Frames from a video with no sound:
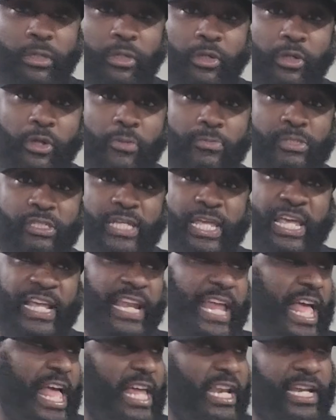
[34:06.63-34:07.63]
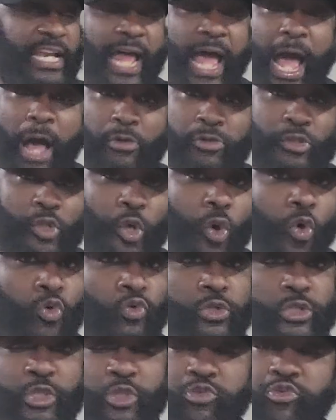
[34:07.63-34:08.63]
You know what I'm saying? The head of the
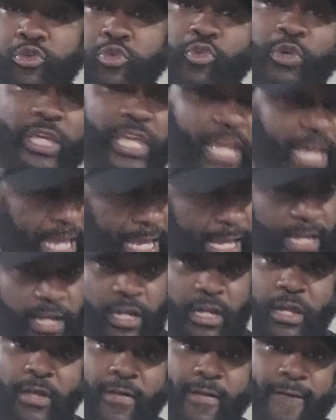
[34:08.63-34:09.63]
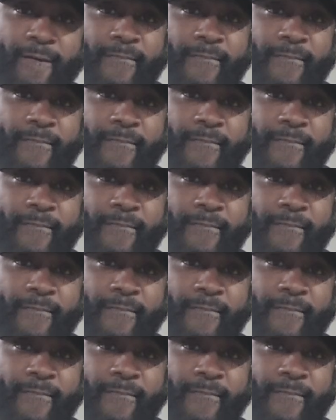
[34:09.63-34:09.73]
household, the true king.